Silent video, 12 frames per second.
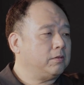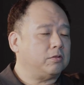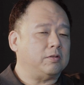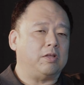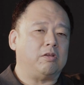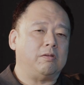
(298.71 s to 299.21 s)

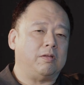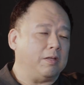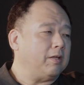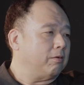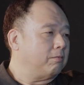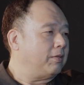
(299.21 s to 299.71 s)
So they, they,
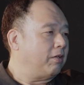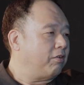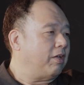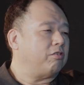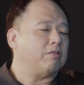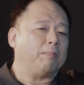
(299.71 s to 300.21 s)
you know they
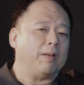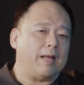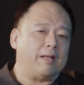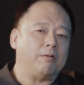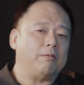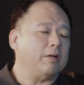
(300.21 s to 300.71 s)
changed the
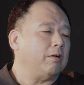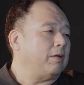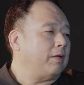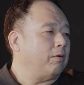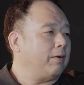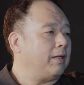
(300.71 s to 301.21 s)
plan, uh,
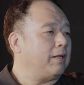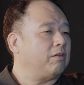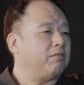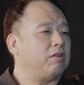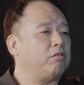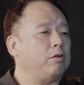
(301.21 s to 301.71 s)
you know, and
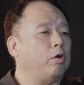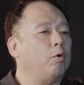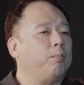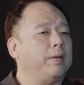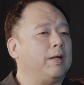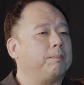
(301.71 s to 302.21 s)
essentially
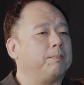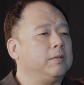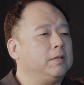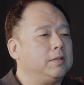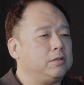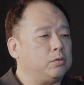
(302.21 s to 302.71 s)
open up
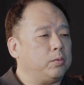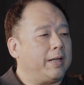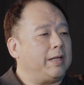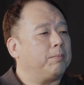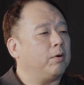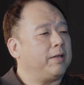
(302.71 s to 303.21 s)
to
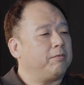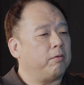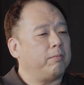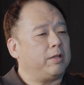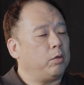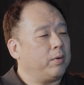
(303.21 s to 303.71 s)
anybody
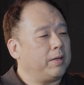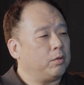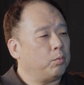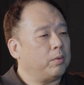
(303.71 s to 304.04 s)
from anywhere in the